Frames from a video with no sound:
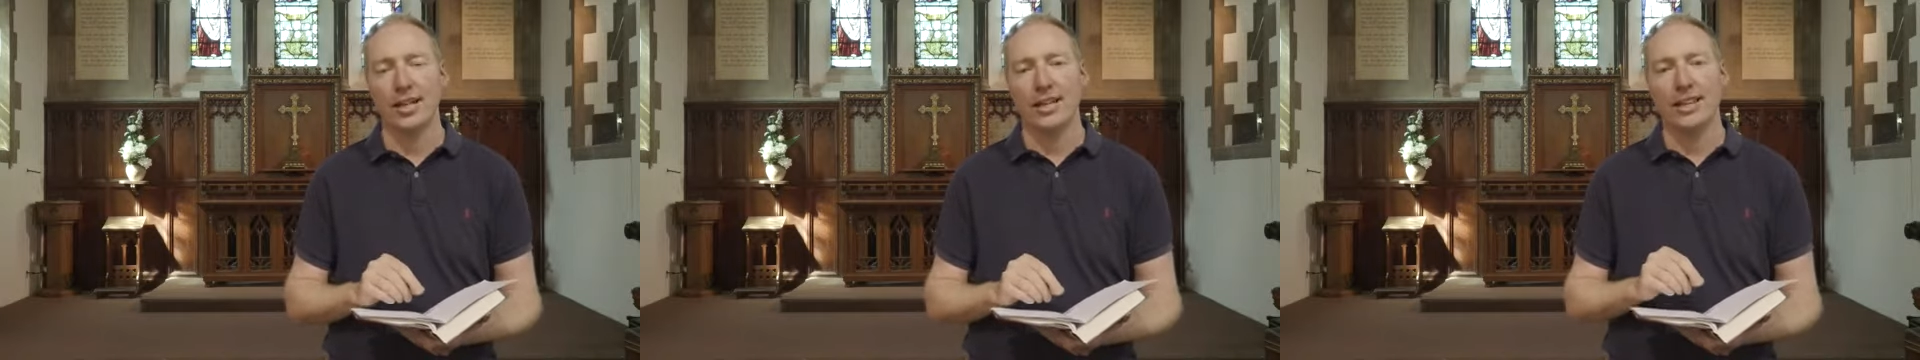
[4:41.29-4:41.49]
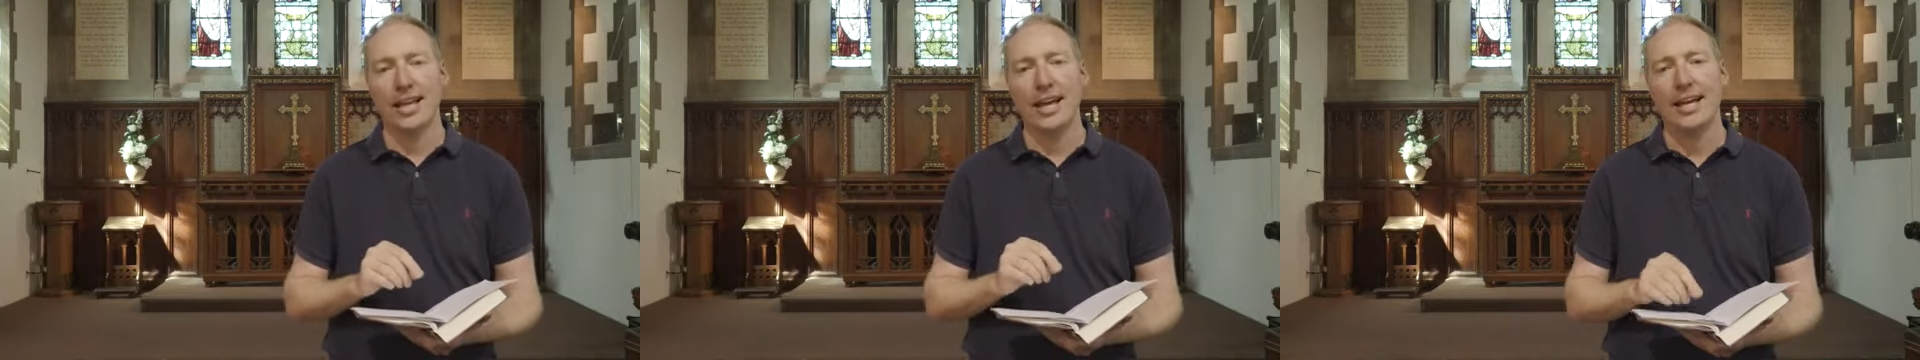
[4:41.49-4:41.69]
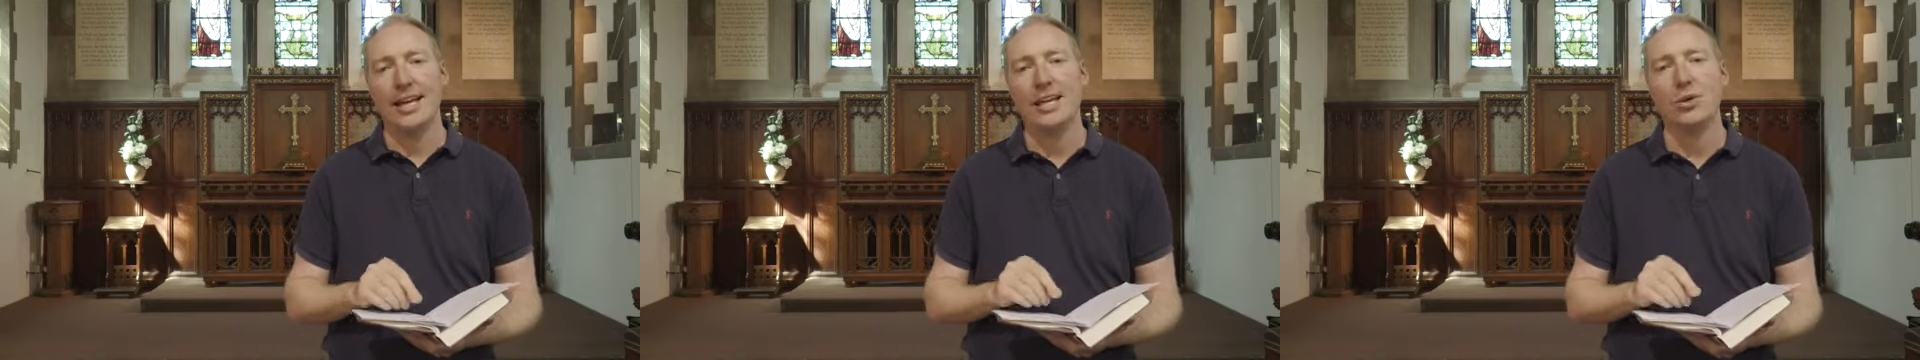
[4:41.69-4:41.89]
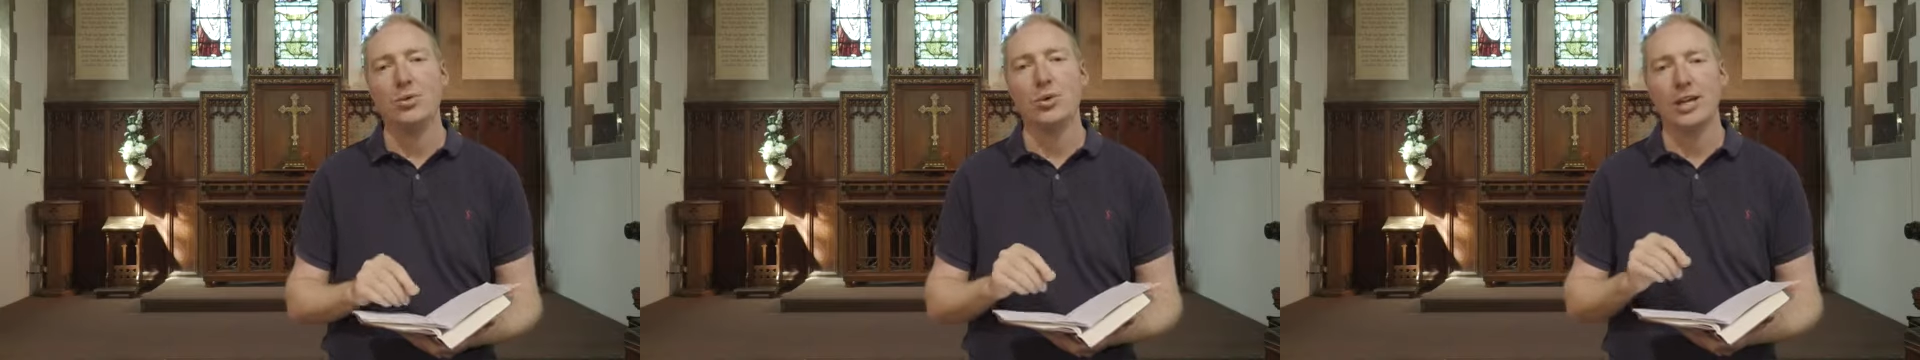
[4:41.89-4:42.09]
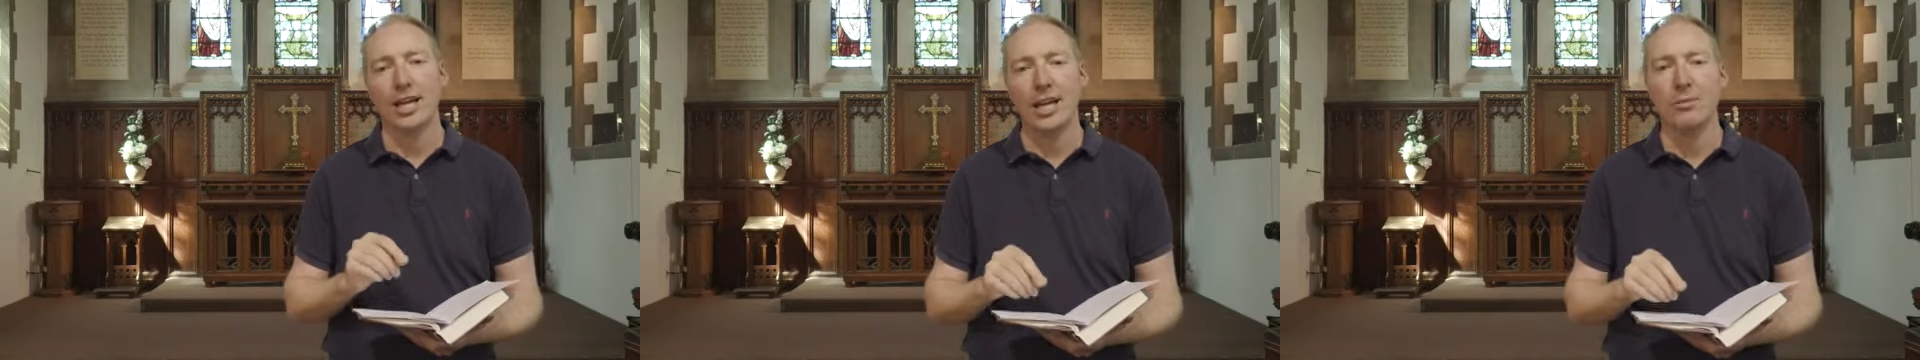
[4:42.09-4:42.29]
that he
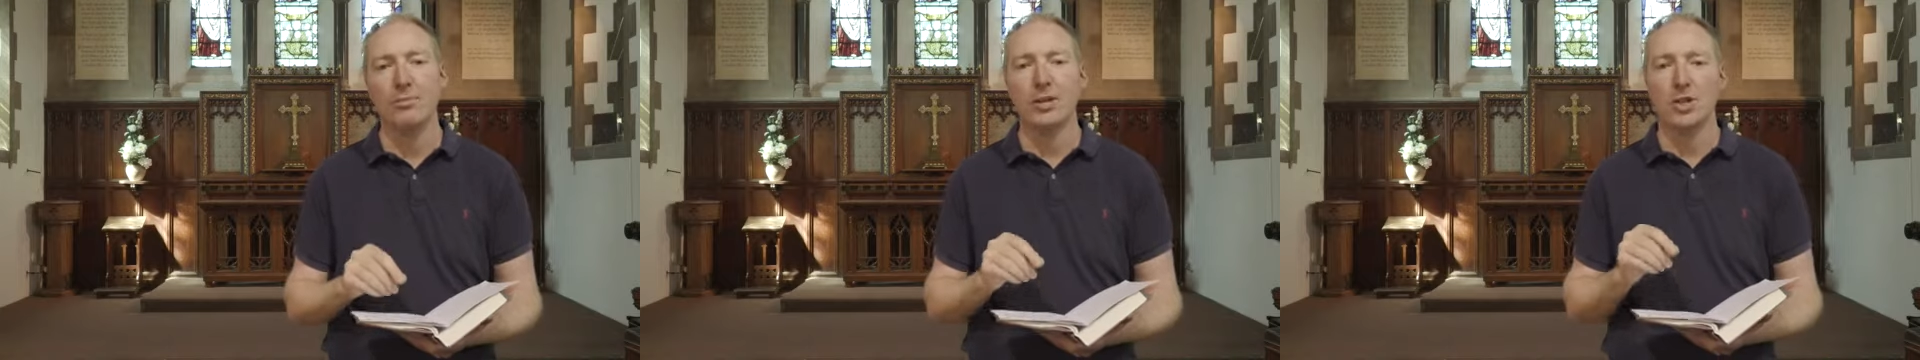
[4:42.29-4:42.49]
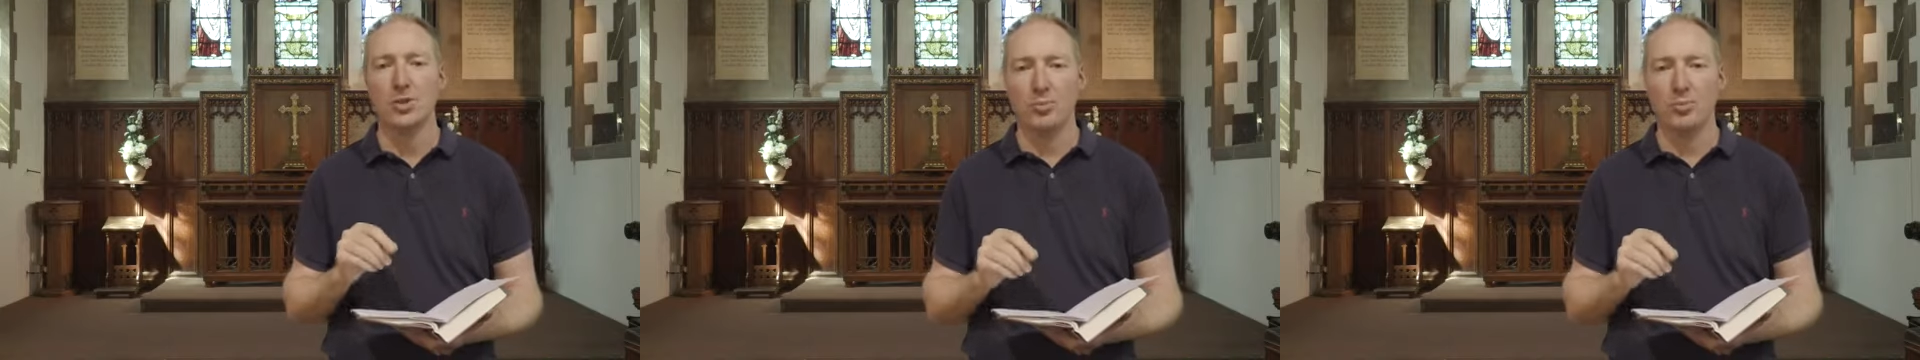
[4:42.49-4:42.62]
will keep his